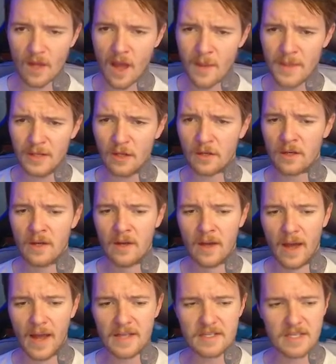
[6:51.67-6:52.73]
I mean, look,
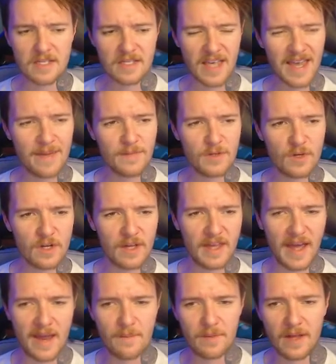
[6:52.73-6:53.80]
it's the same sort of
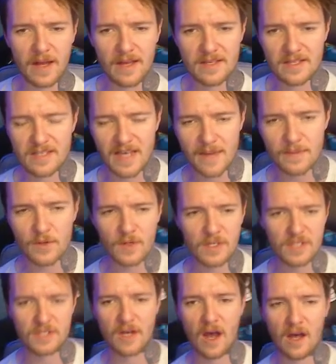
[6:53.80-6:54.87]
gameplay. It's the same sort
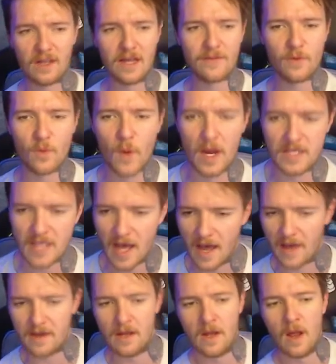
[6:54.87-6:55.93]
of style they've always
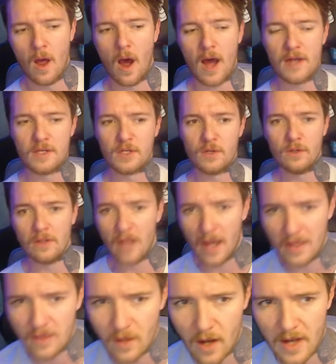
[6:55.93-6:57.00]
had. I do
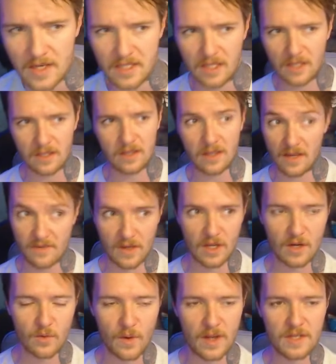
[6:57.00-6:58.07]
like the idea that they've
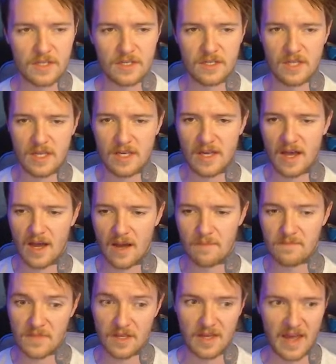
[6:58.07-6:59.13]
increased the
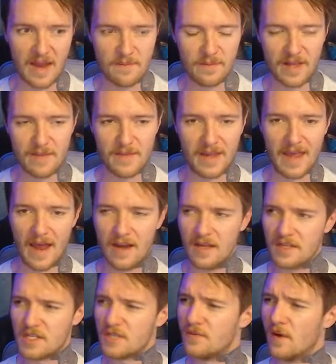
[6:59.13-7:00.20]
gameplay
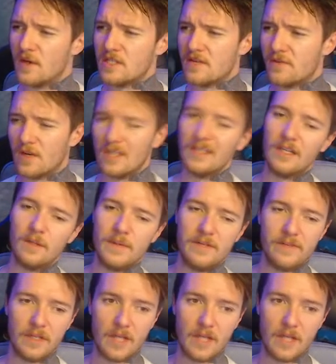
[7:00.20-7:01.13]
mechanics as far as they've got a little bit of a